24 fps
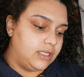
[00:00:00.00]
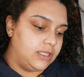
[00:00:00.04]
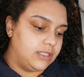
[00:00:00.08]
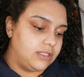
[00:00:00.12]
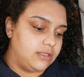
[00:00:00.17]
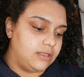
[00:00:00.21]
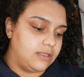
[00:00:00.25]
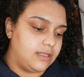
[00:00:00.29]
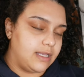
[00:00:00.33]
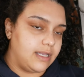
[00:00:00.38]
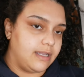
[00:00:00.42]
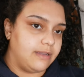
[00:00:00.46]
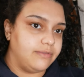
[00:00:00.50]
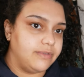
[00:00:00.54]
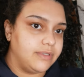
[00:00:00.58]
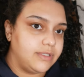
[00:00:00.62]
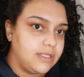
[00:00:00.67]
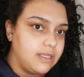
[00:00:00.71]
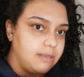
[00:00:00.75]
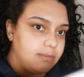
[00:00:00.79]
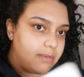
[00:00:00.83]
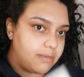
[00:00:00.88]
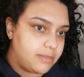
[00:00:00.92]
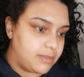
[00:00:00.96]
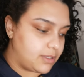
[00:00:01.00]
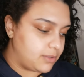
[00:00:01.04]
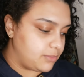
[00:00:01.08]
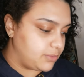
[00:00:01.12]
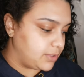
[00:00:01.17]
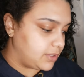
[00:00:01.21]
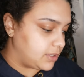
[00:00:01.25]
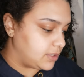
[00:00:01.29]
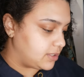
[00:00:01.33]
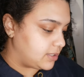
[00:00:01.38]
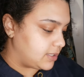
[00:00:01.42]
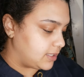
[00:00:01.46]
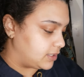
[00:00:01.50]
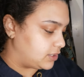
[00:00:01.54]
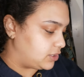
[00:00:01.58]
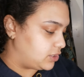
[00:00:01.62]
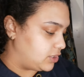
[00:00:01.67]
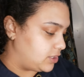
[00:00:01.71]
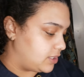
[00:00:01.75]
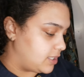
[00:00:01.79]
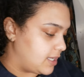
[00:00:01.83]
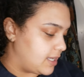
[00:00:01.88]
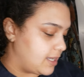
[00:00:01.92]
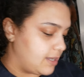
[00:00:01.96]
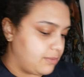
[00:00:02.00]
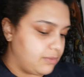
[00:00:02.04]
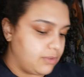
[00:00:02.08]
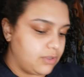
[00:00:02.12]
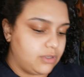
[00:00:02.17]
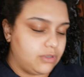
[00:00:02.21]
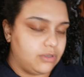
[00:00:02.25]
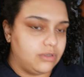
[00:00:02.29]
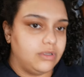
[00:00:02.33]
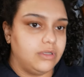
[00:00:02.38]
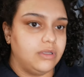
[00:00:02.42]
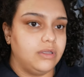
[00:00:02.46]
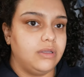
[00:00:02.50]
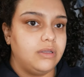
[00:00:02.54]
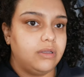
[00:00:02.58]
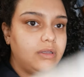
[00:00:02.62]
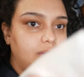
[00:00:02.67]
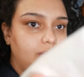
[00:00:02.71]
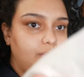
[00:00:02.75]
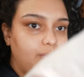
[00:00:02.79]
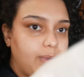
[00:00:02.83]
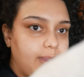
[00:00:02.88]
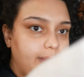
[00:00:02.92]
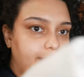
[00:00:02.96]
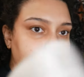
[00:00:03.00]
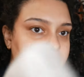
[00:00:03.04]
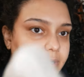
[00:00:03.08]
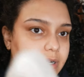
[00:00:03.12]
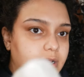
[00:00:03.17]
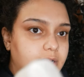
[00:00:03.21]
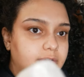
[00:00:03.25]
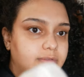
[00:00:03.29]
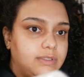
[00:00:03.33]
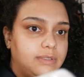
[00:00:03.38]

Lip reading: so that every time I'm done with the section, I will wipe it off.